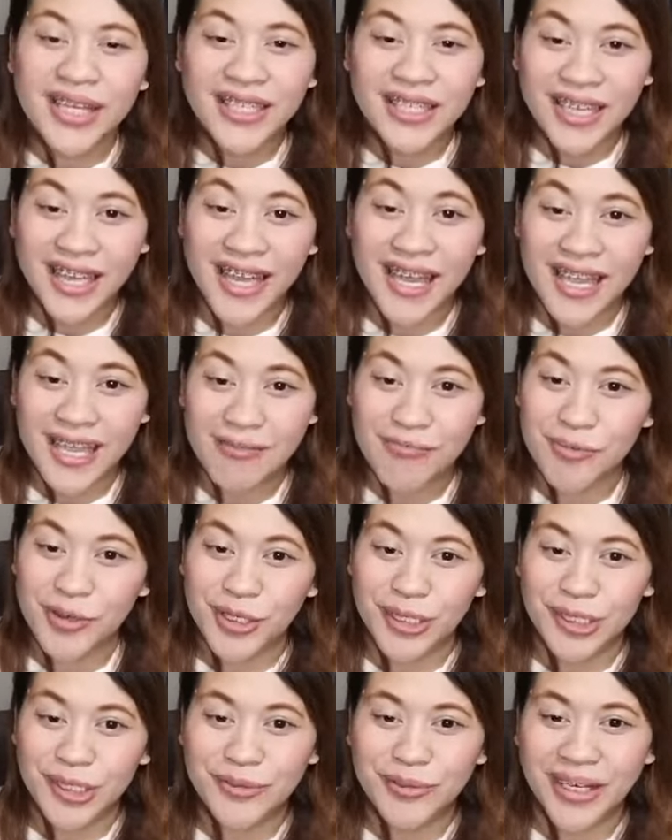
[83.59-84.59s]
na I Am
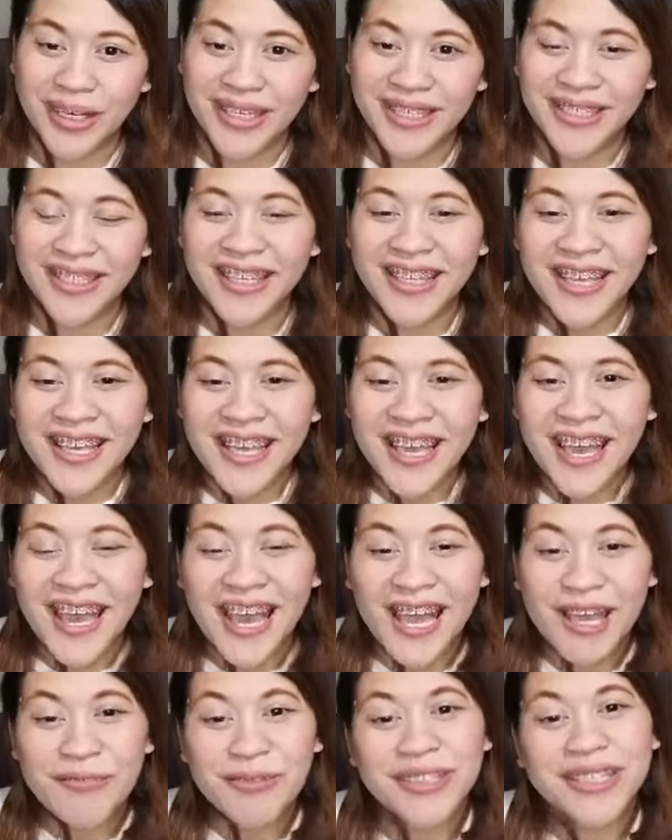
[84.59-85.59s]
Worlwide.
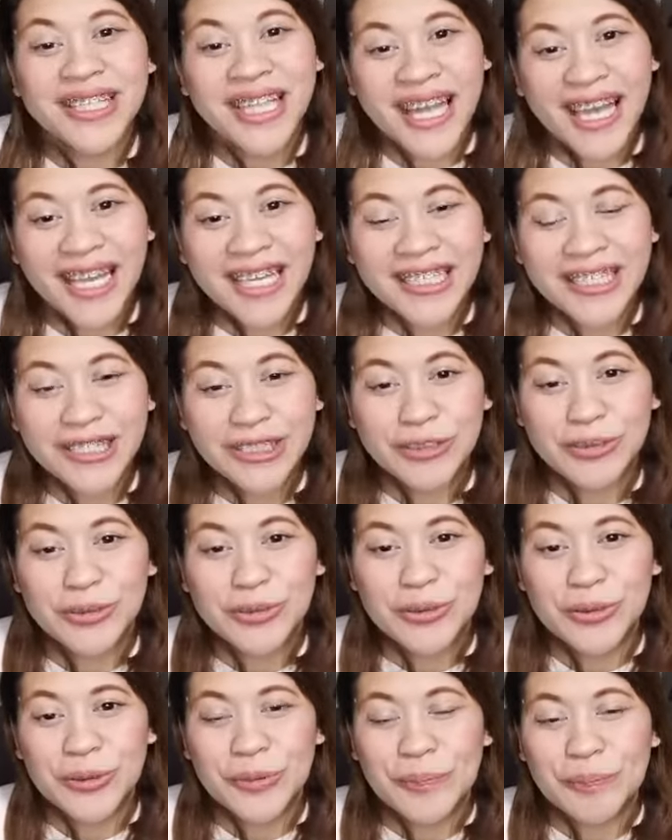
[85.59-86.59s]
I would like
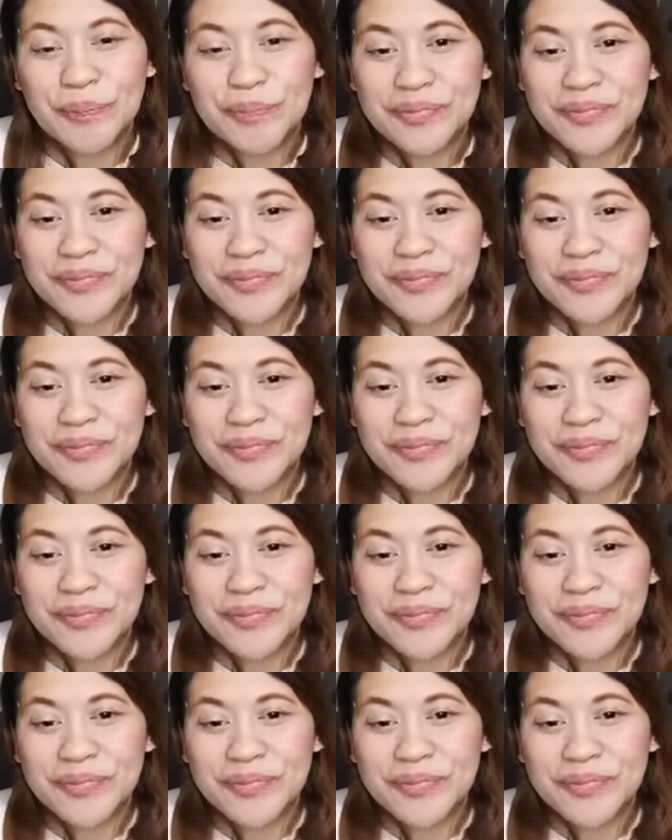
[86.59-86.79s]
to